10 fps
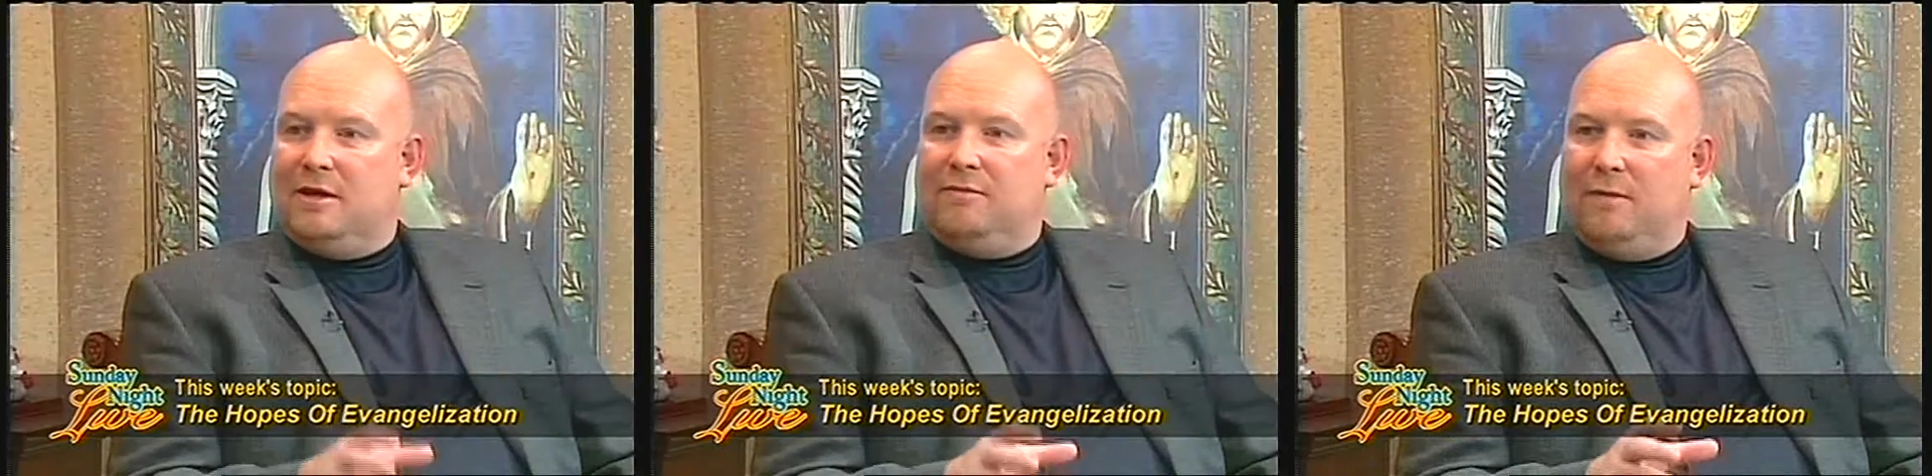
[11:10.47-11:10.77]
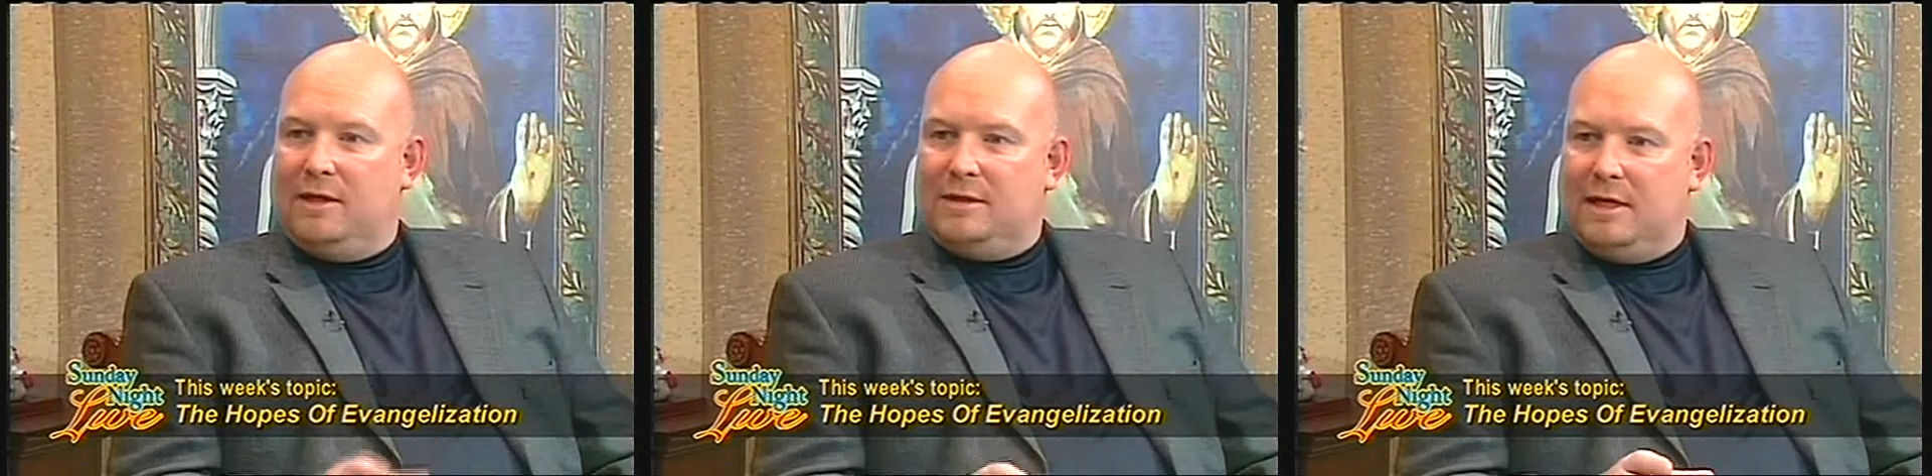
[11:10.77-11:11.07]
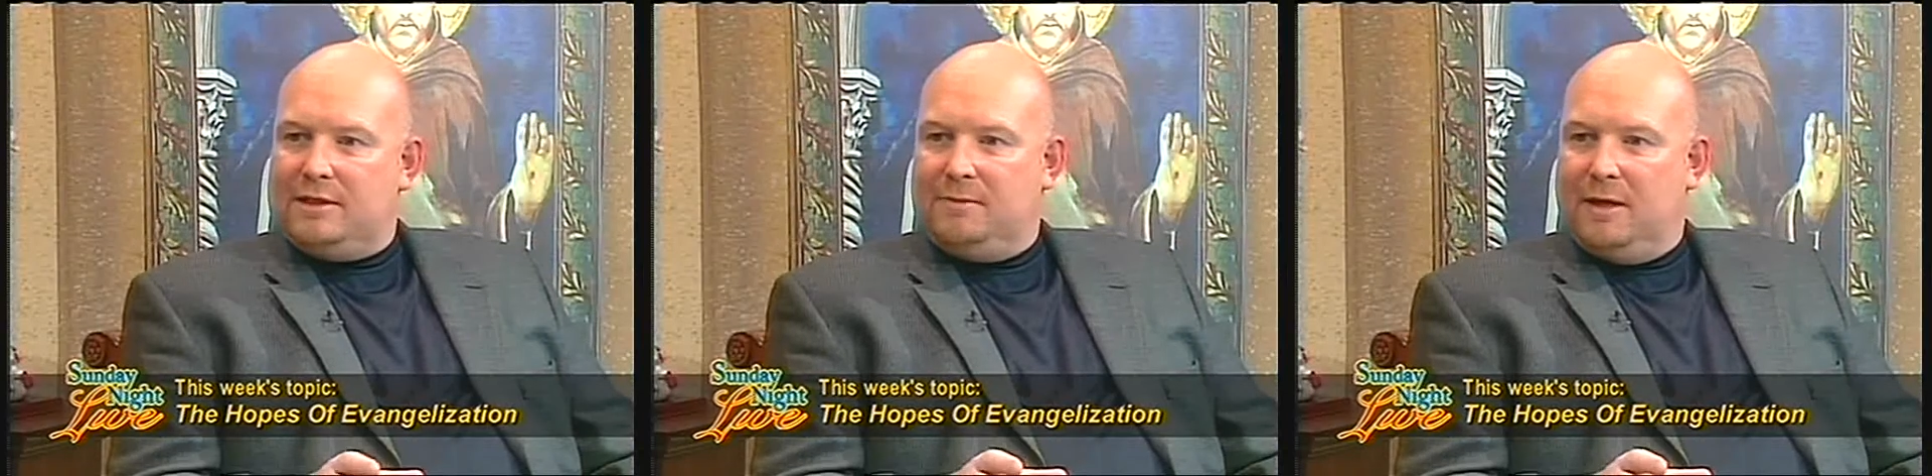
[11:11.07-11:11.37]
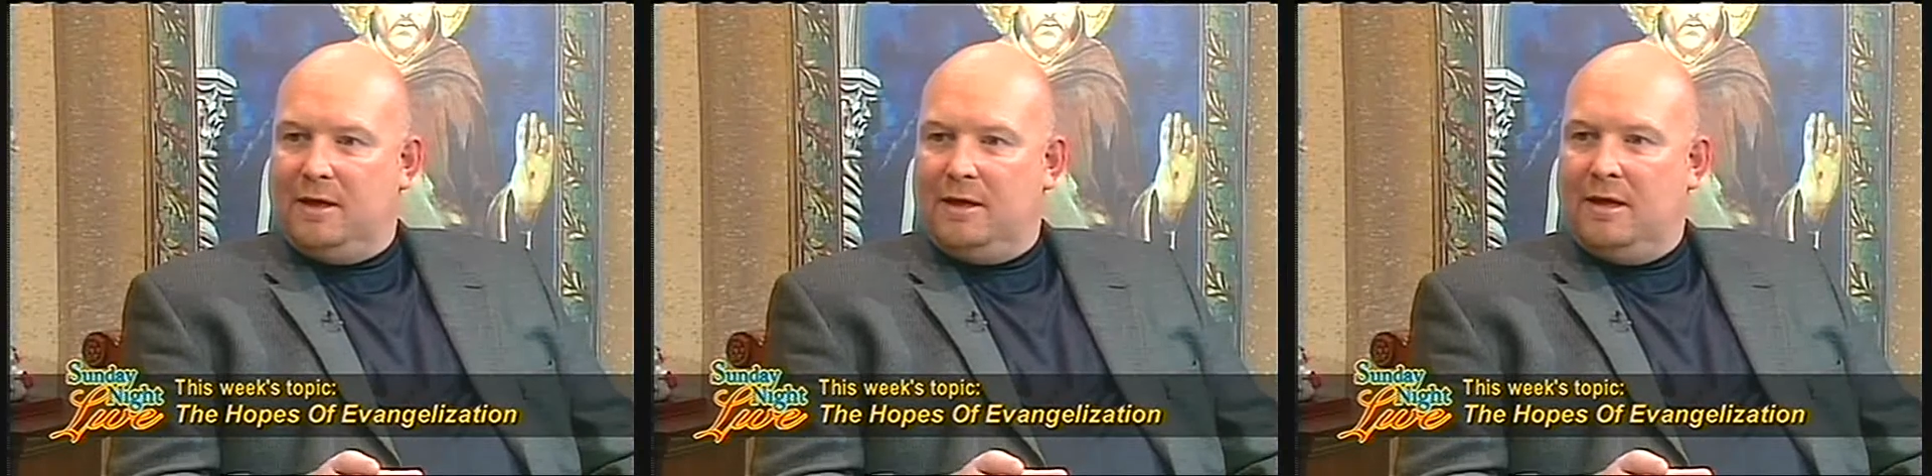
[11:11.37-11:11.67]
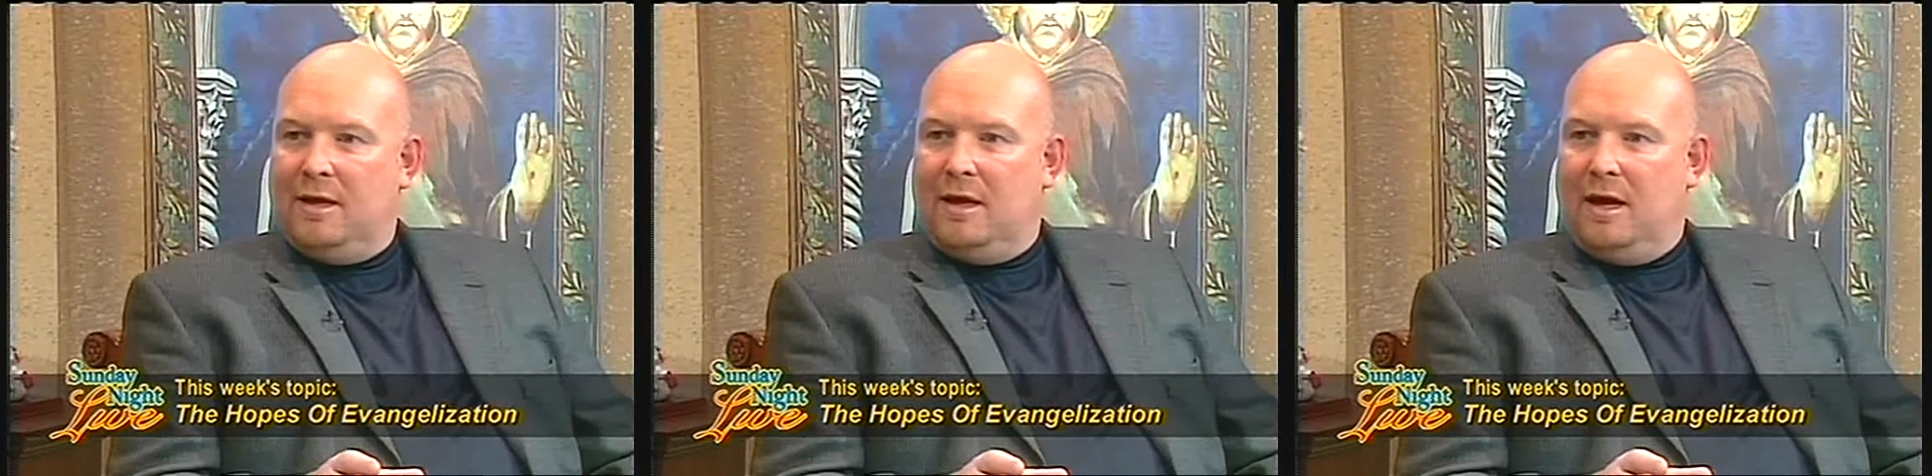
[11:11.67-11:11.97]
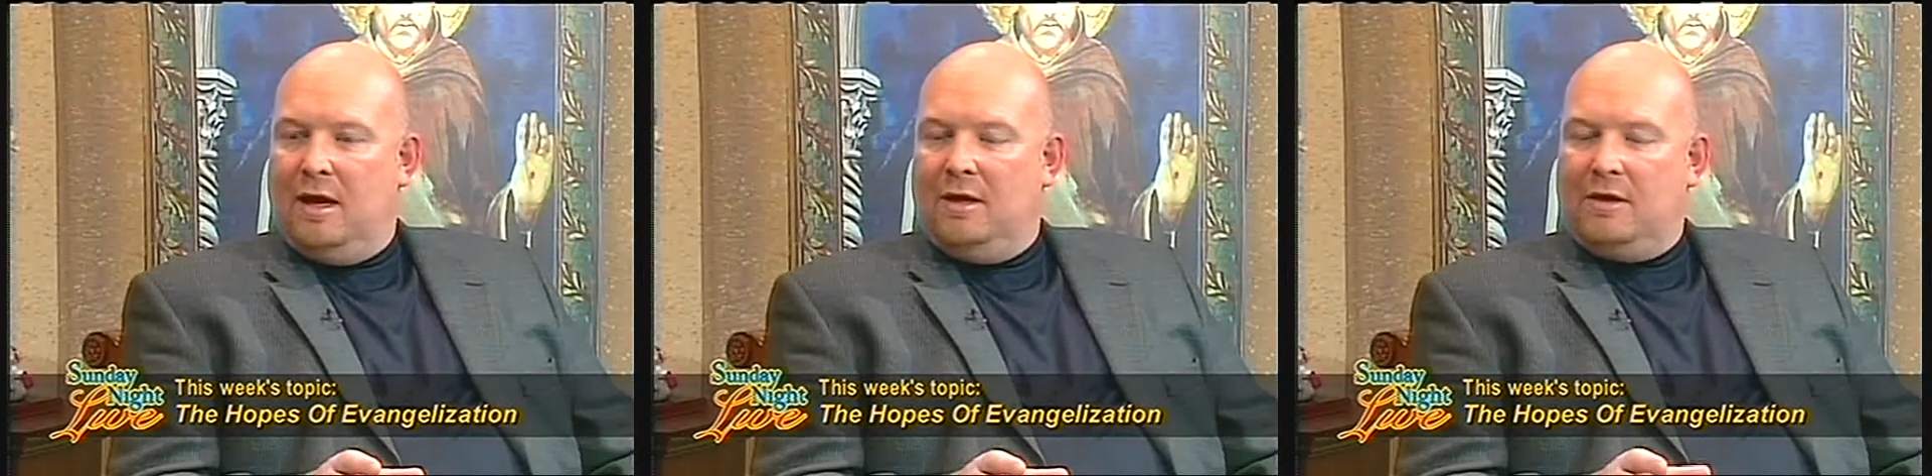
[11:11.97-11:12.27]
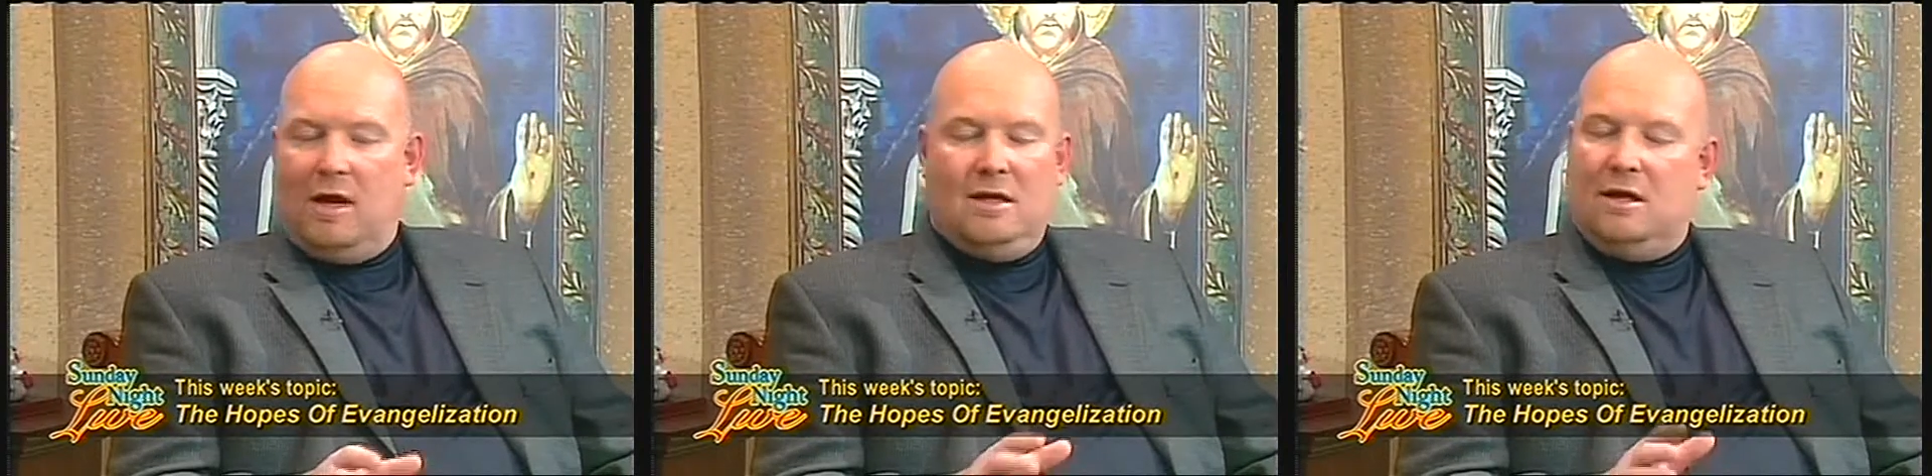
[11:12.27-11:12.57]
give my testimony, and